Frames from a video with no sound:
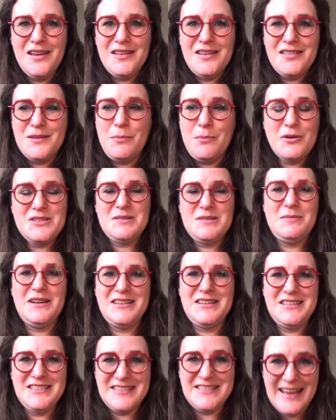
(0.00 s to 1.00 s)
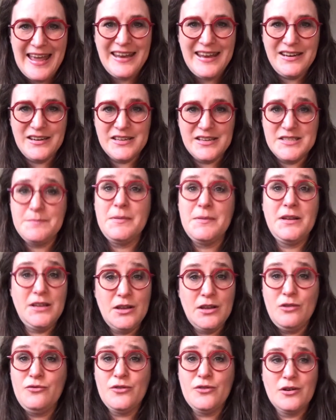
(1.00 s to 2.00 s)
The possibilities are endless, but
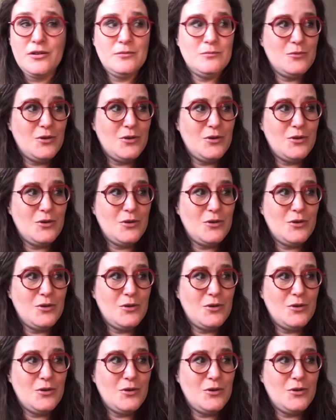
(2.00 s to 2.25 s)
you've got,